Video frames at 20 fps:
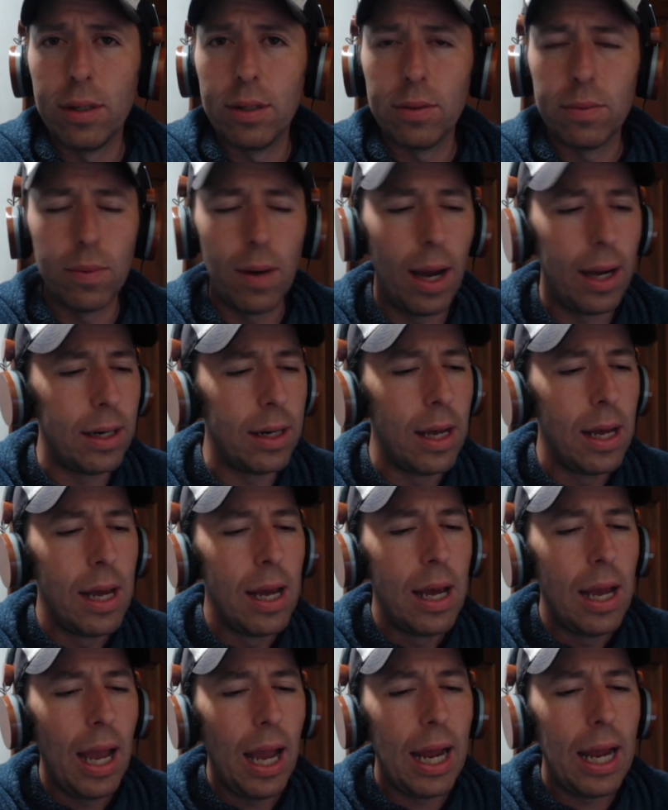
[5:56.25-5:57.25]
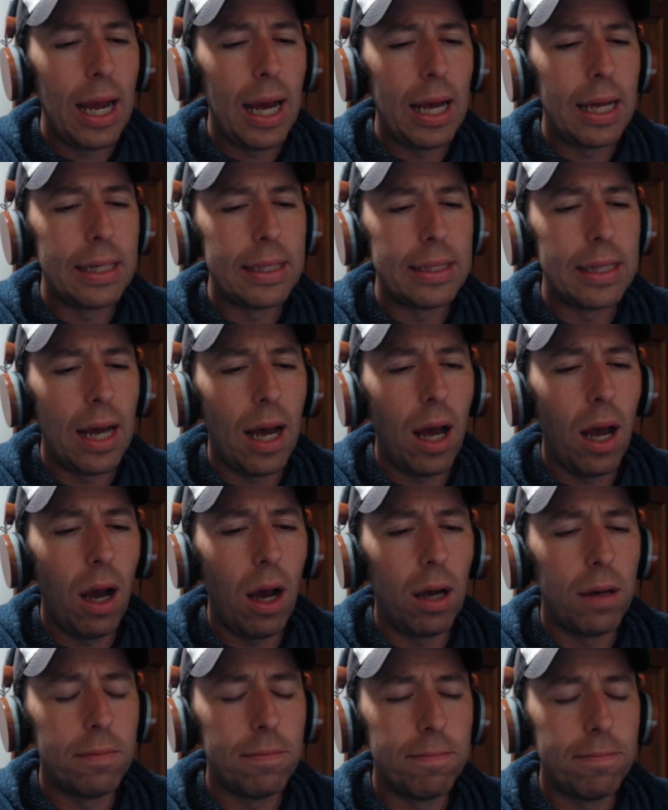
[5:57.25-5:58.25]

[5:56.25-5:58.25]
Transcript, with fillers: right? And uh,